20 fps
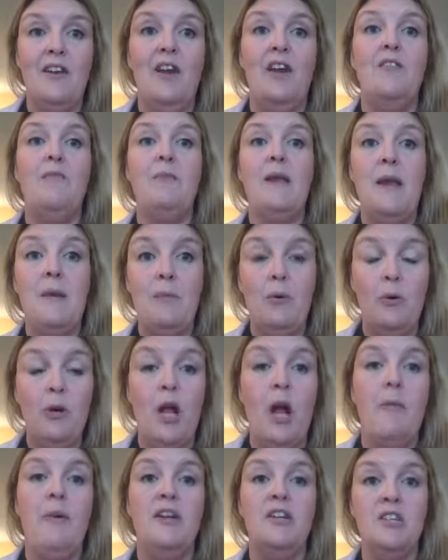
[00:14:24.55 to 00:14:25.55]
kind of people
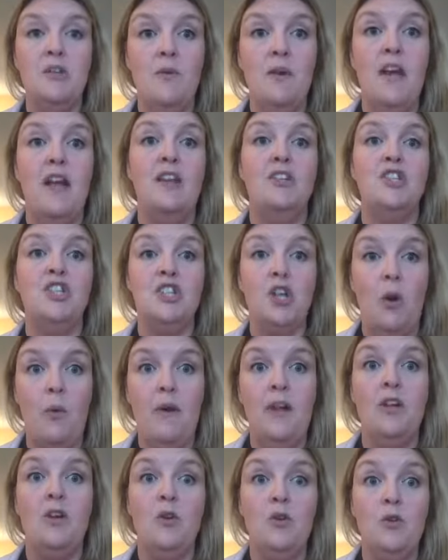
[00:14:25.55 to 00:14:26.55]
coming to it and
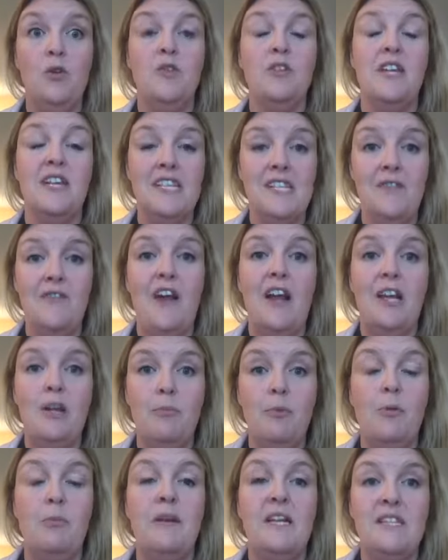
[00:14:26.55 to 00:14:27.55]
showing Google that it's a
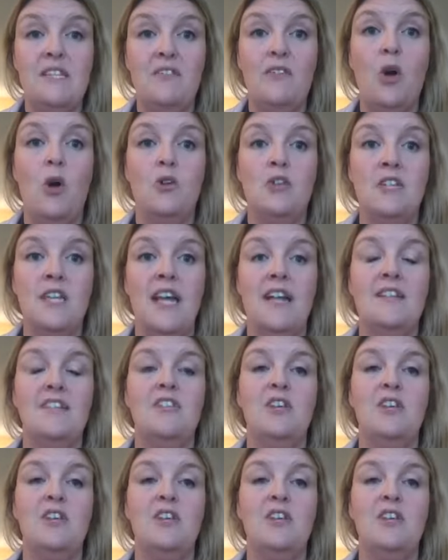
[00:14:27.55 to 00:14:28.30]
valuable piece of content.